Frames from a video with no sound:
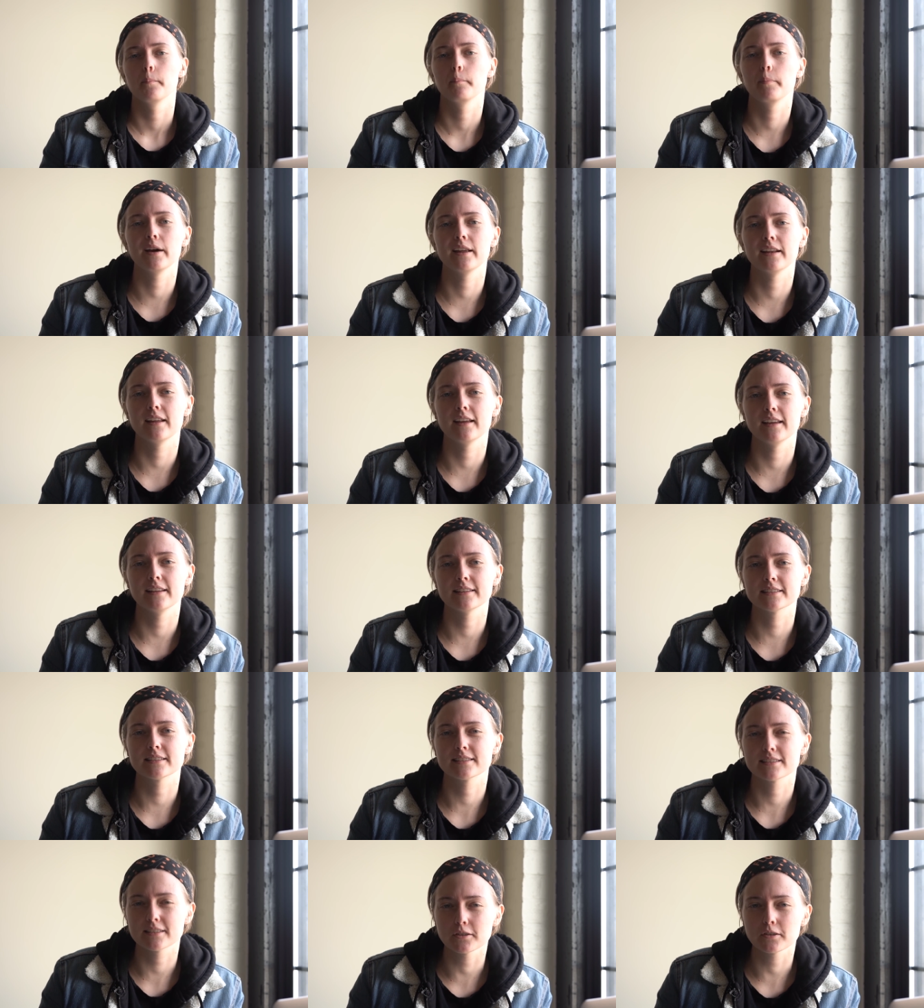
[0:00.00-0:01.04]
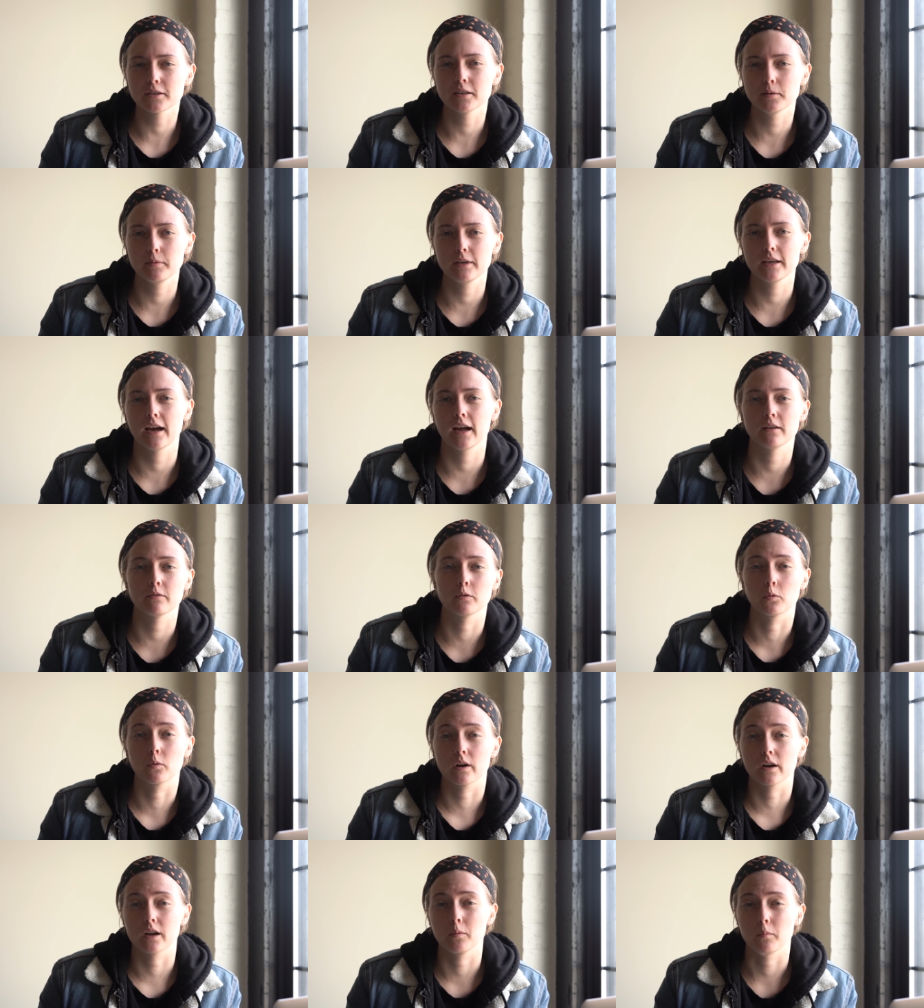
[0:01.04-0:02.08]
but it's still gonna be kind of a
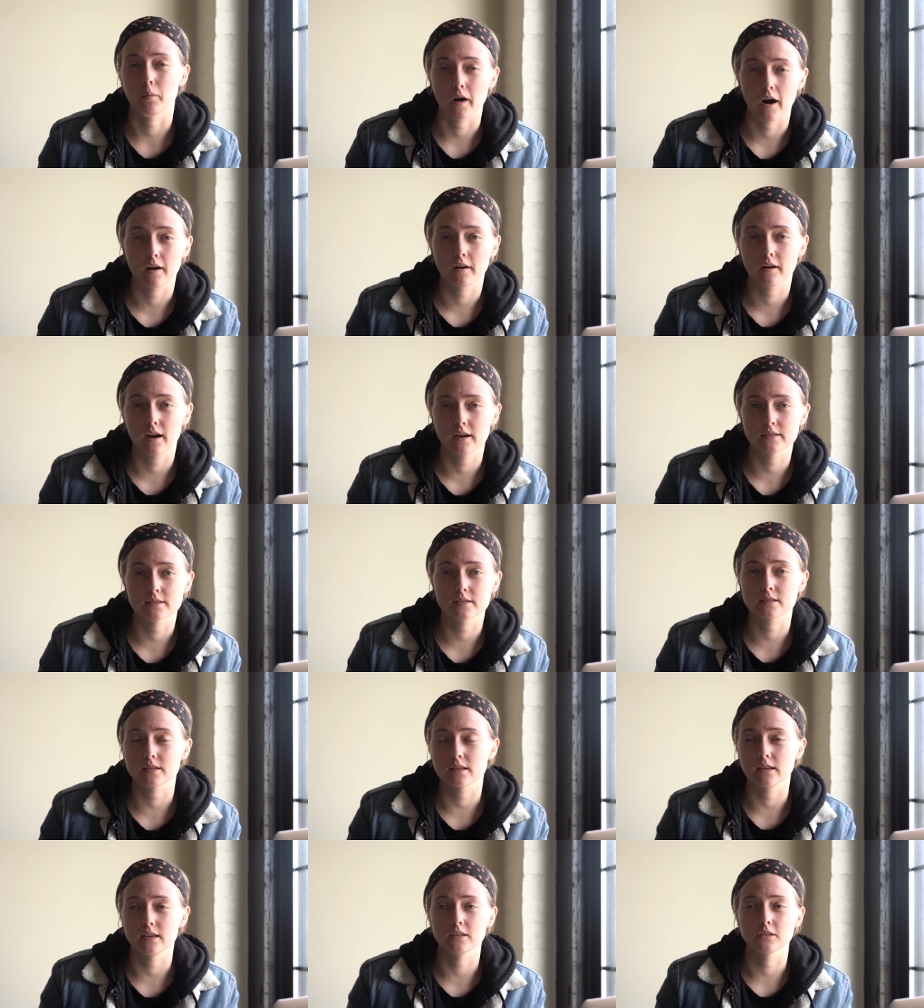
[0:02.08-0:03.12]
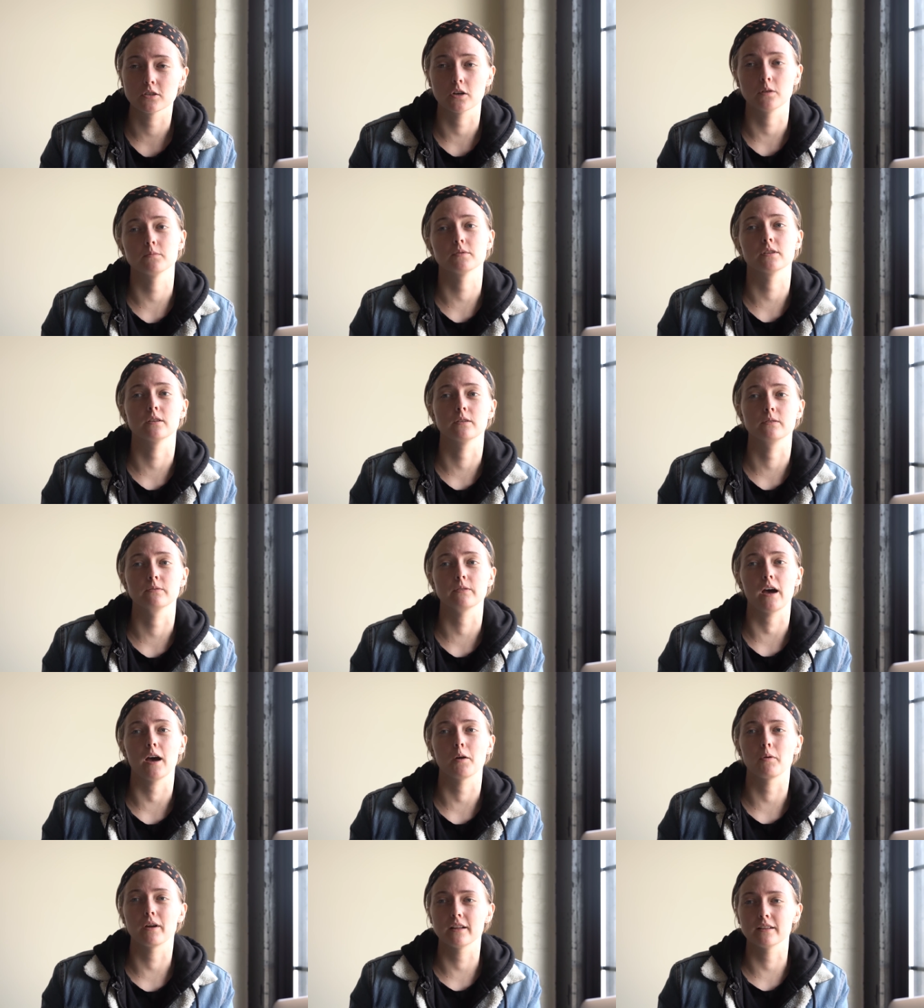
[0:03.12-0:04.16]
work in progress in terms of
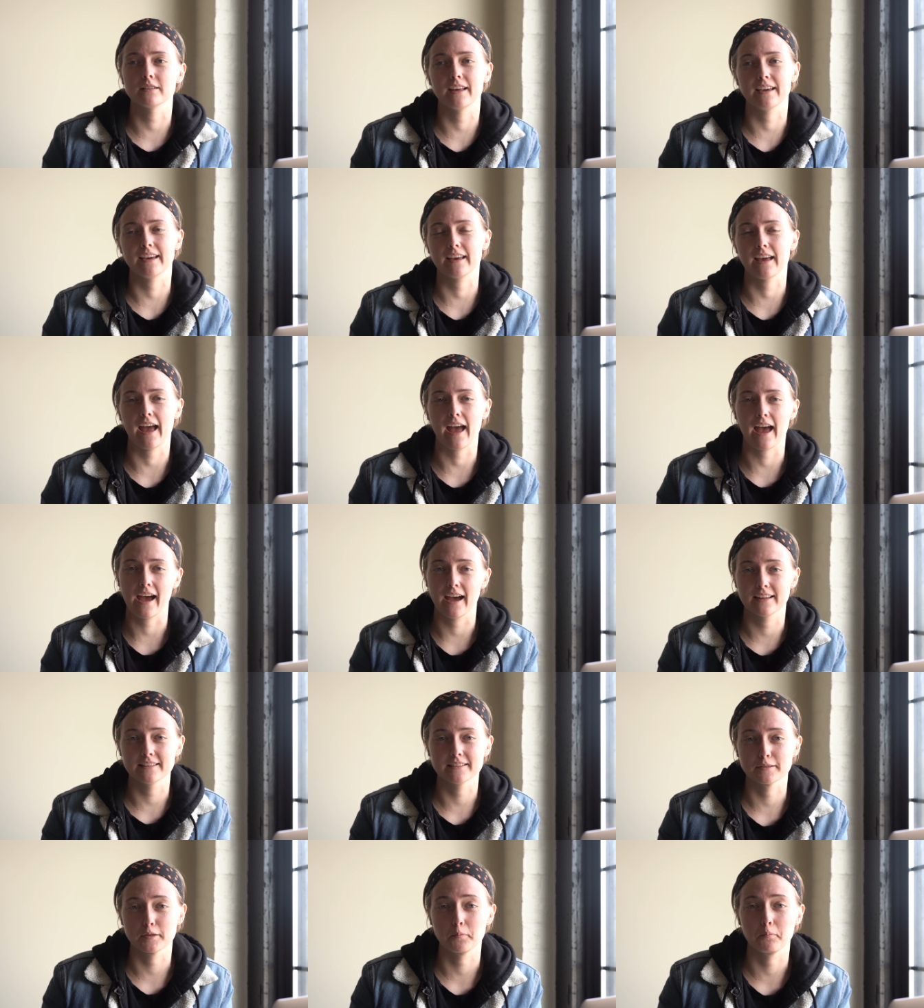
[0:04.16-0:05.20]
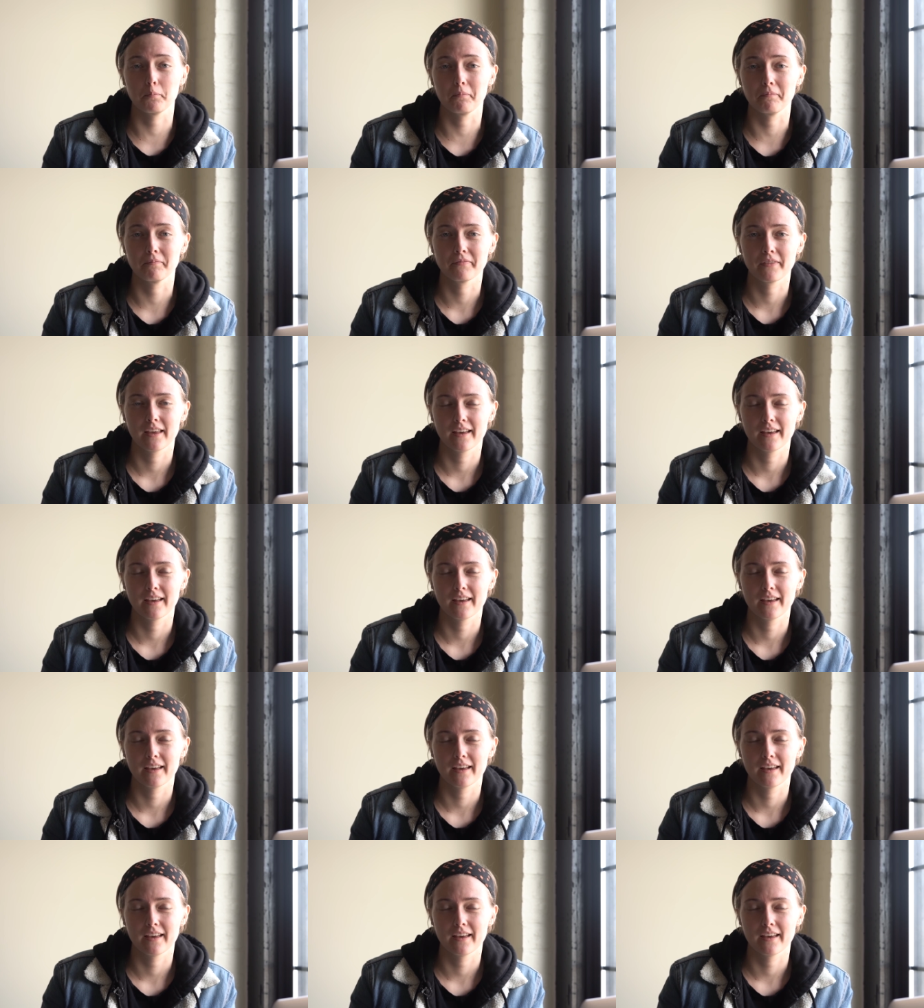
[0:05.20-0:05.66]
I wanna like add some,